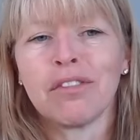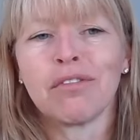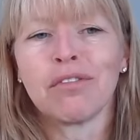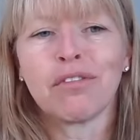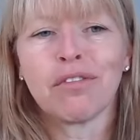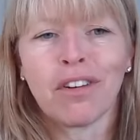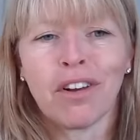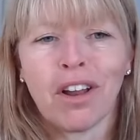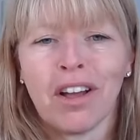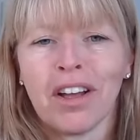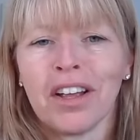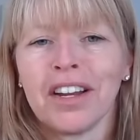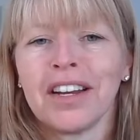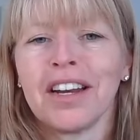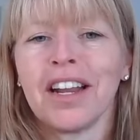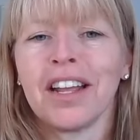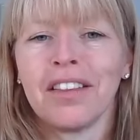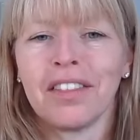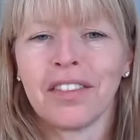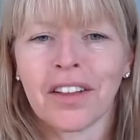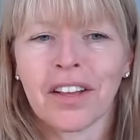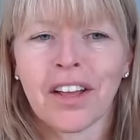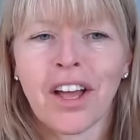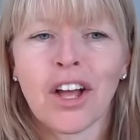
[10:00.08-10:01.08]
in flight
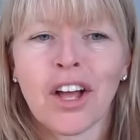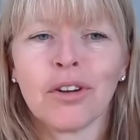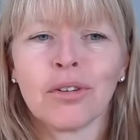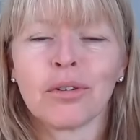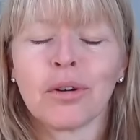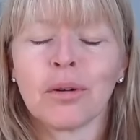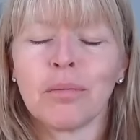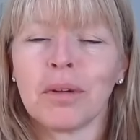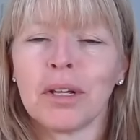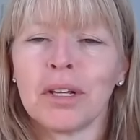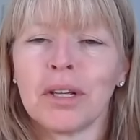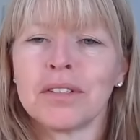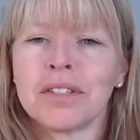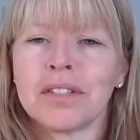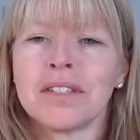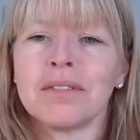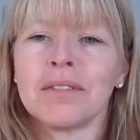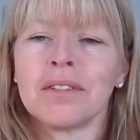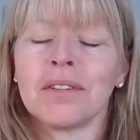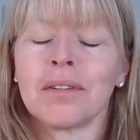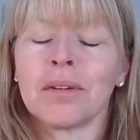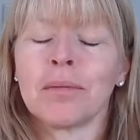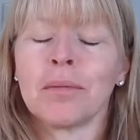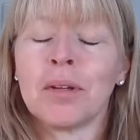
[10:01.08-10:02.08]
in the kernel community,
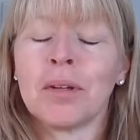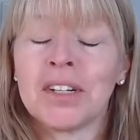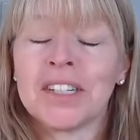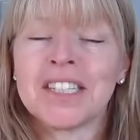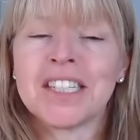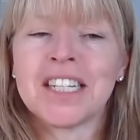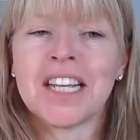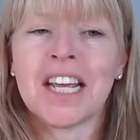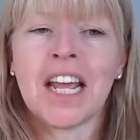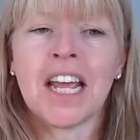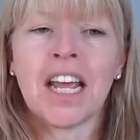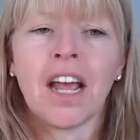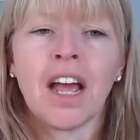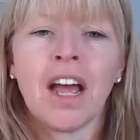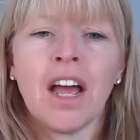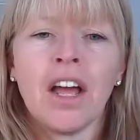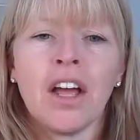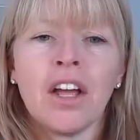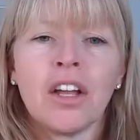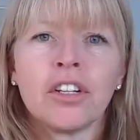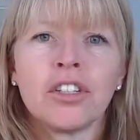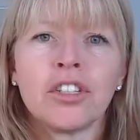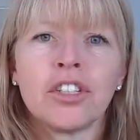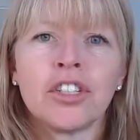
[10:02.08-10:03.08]
community
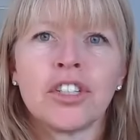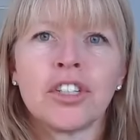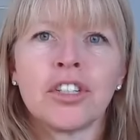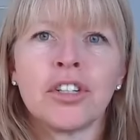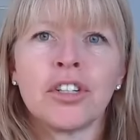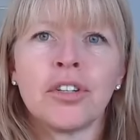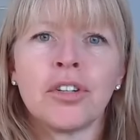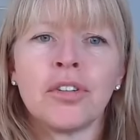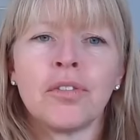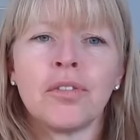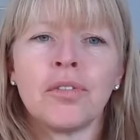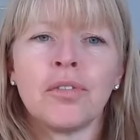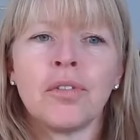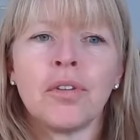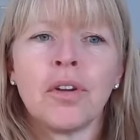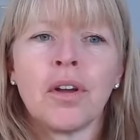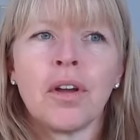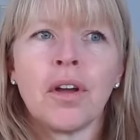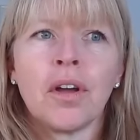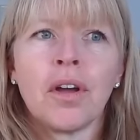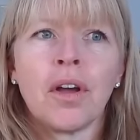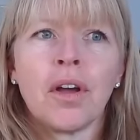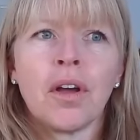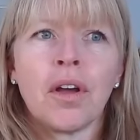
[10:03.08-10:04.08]
to
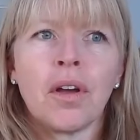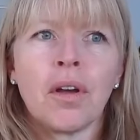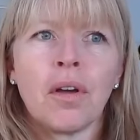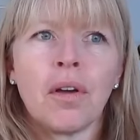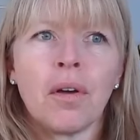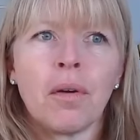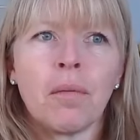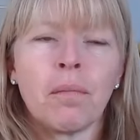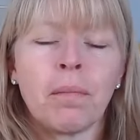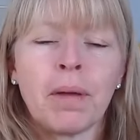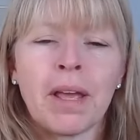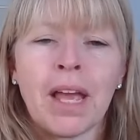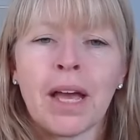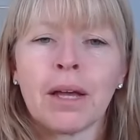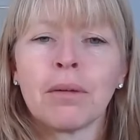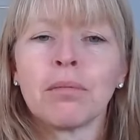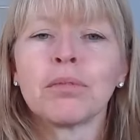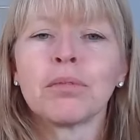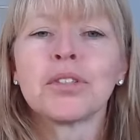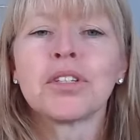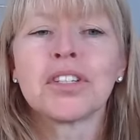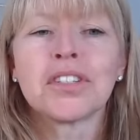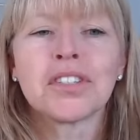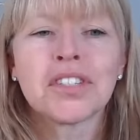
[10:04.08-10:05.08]
be
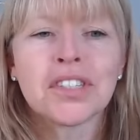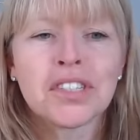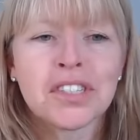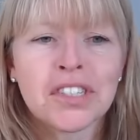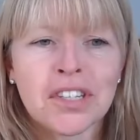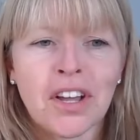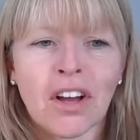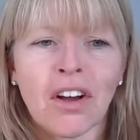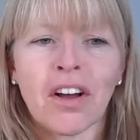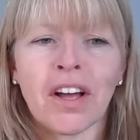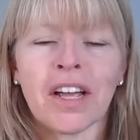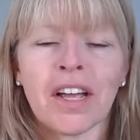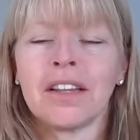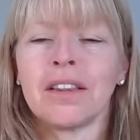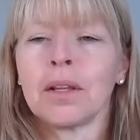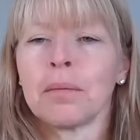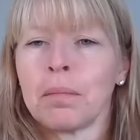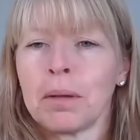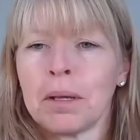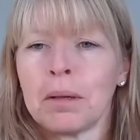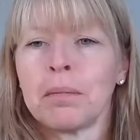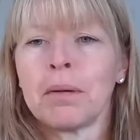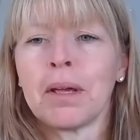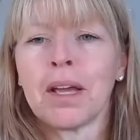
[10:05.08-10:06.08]
able to sign the
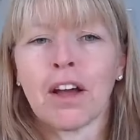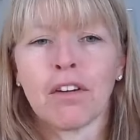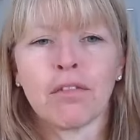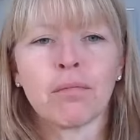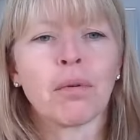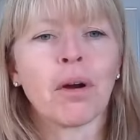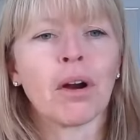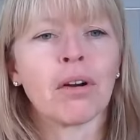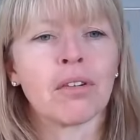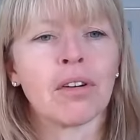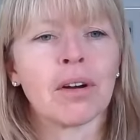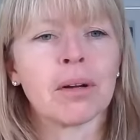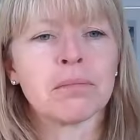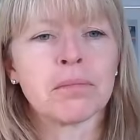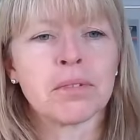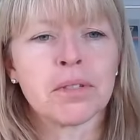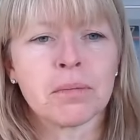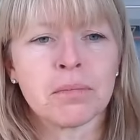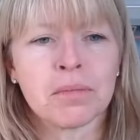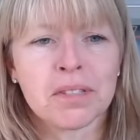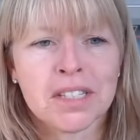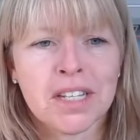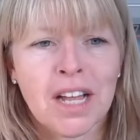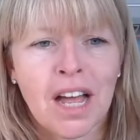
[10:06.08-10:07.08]
BPF programs
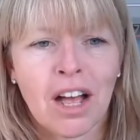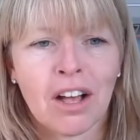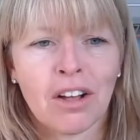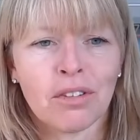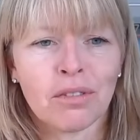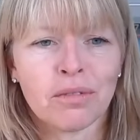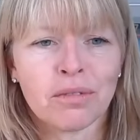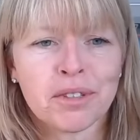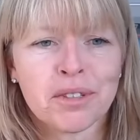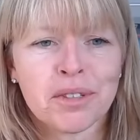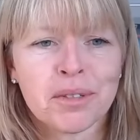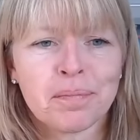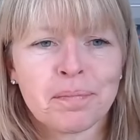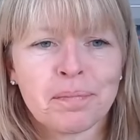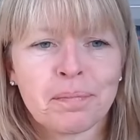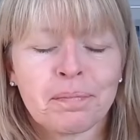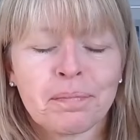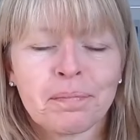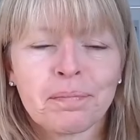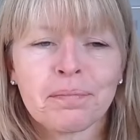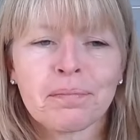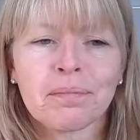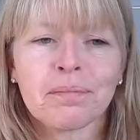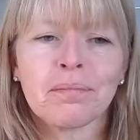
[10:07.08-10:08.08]
themselves.
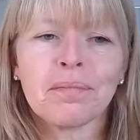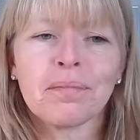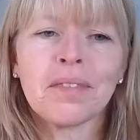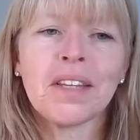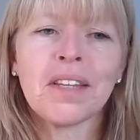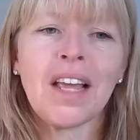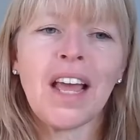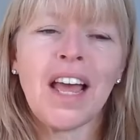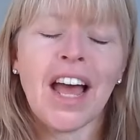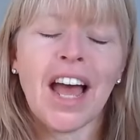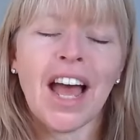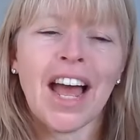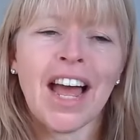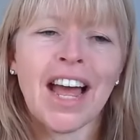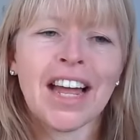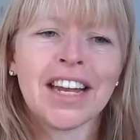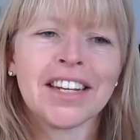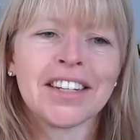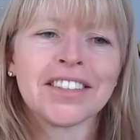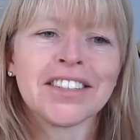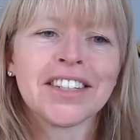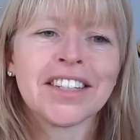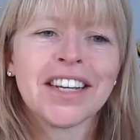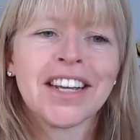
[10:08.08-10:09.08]

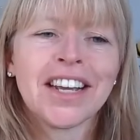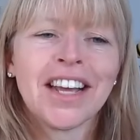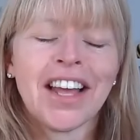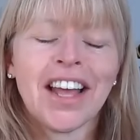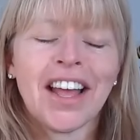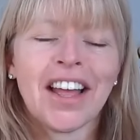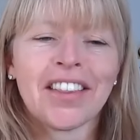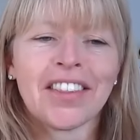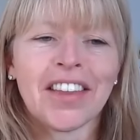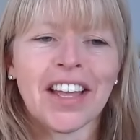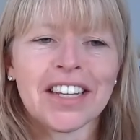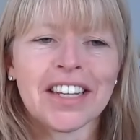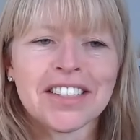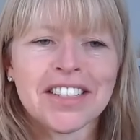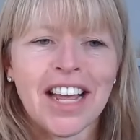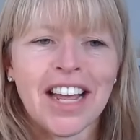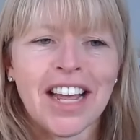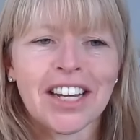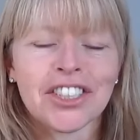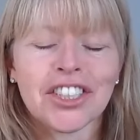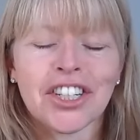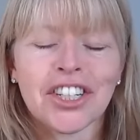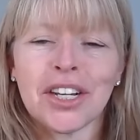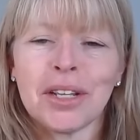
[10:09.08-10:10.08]
And that's
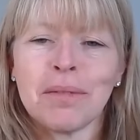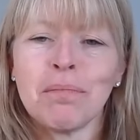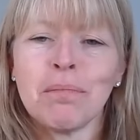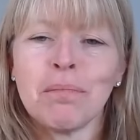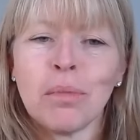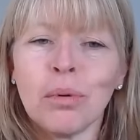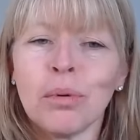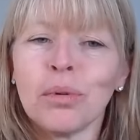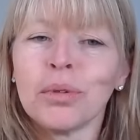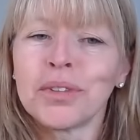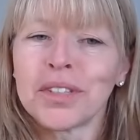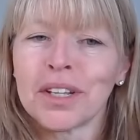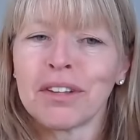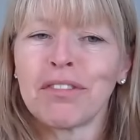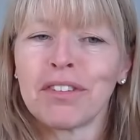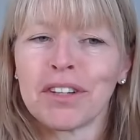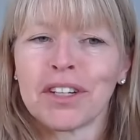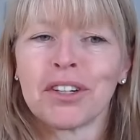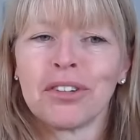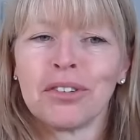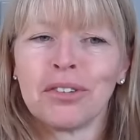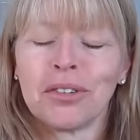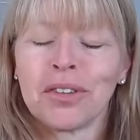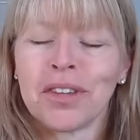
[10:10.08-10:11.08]
actually more
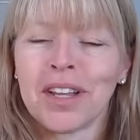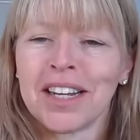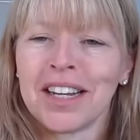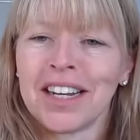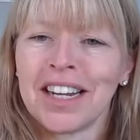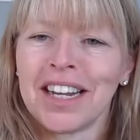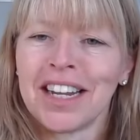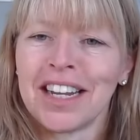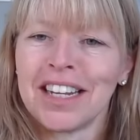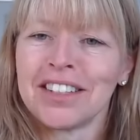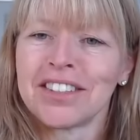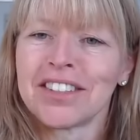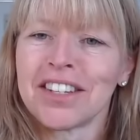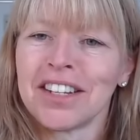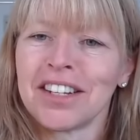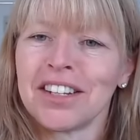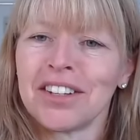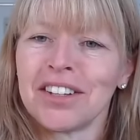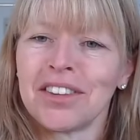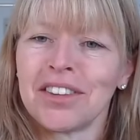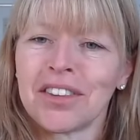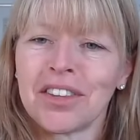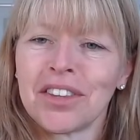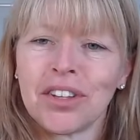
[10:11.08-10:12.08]
difficult than it is
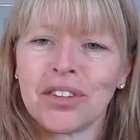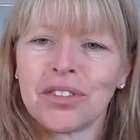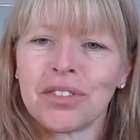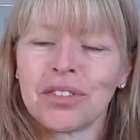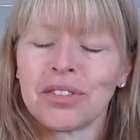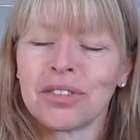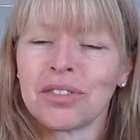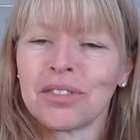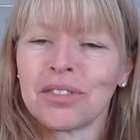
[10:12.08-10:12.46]
in the